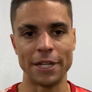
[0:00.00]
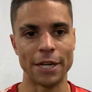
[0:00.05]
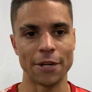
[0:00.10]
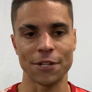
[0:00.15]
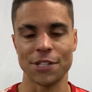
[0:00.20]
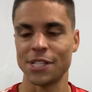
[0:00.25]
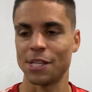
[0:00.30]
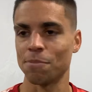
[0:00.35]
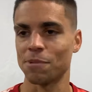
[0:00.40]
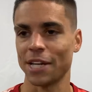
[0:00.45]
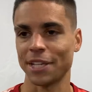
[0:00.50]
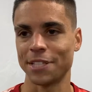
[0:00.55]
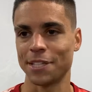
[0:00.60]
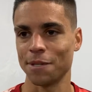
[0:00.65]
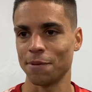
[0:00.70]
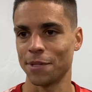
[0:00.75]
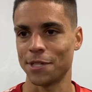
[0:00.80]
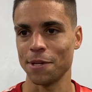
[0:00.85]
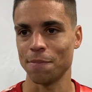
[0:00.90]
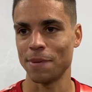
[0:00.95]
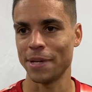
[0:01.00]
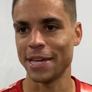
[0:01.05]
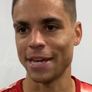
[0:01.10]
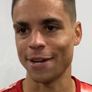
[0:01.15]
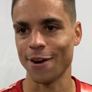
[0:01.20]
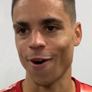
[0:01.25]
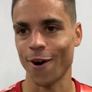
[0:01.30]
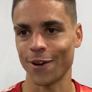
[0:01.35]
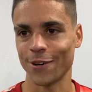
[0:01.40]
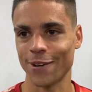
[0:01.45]
year it seems like to, to be getting
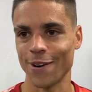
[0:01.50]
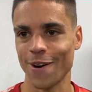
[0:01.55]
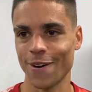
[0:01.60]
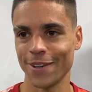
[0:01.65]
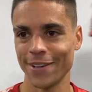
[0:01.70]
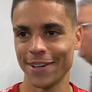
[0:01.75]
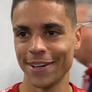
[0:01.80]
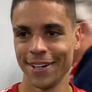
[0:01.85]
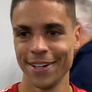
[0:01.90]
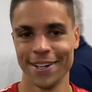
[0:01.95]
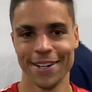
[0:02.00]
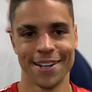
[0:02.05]
harder and harder.